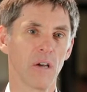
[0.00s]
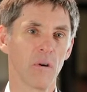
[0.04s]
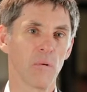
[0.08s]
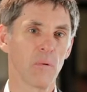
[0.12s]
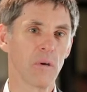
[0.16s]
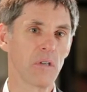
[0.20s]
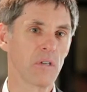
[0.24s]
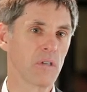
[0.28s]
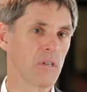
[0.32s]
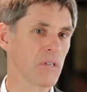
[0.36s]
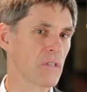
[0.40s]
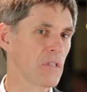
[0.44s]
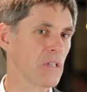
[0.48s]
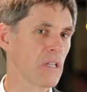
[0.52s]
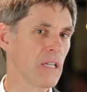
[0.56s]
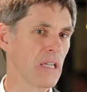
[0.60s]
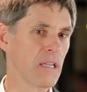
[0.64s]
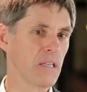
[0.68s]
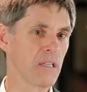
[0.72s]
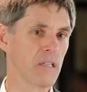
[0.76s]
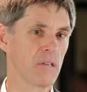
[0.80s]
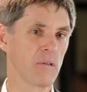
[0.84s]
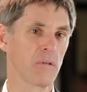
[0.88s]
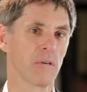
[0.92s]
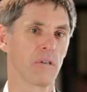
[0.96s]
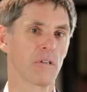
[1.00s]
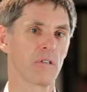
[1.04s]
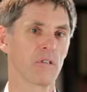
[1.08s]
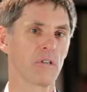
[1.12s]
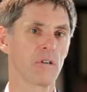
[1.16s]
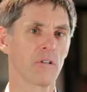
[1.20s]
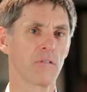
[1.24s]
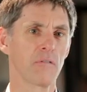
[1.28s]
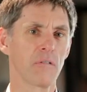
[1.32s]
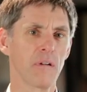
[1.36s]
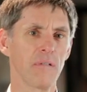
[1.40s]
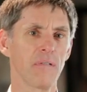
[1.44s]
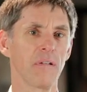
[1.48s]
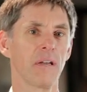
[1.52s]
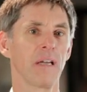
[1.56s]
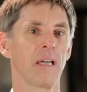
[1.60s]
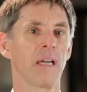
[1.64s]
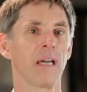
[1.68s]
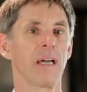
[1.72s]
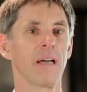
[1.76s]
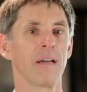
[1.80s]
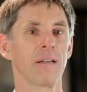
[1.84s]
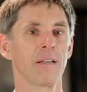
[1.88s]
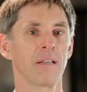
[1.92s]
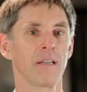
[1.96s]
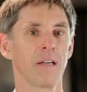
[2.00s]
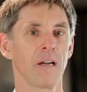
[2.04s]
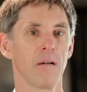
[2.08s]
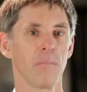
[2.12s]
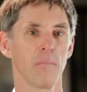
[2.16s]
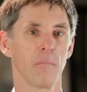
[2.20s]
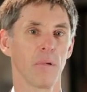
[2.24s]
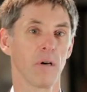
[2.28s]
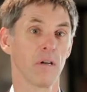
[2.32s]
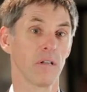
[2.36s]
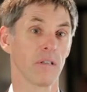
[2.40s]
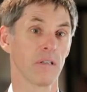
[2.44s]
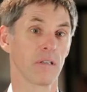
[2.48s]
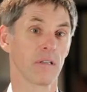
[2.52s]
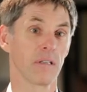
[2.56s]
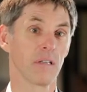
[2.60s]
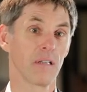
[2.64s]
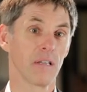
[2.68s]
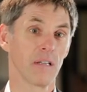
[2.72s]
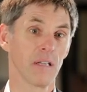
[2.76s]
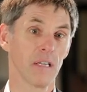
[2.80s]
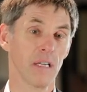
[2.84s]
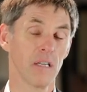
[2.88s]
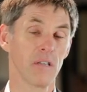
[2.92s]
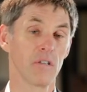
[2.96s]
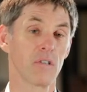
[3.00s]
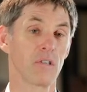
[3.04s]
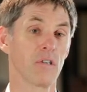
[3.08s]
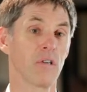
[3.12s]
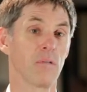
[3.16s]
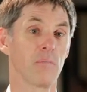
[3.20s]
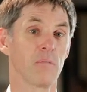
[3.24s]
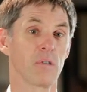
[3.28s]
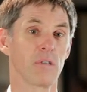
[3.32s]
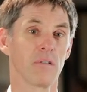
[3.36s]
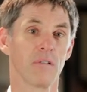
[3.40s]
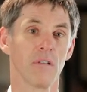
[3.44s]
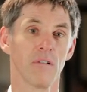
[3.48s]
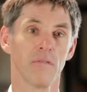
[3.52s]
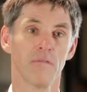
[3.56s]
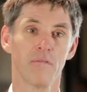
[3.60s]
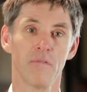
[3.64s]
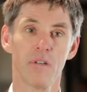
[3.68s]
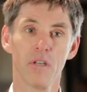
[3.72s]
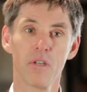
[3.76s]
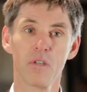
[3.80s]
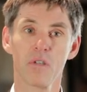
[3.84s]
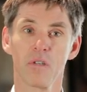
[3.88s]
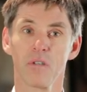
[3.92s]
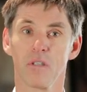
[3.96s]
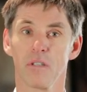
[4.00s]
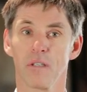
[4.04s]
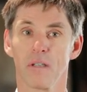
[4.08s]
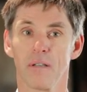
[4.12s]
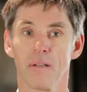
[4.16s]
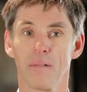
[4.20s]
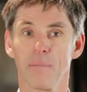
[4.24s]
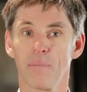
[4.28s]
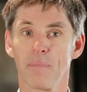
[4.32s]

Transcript: which has led to a terrific outcome both in terms of the visual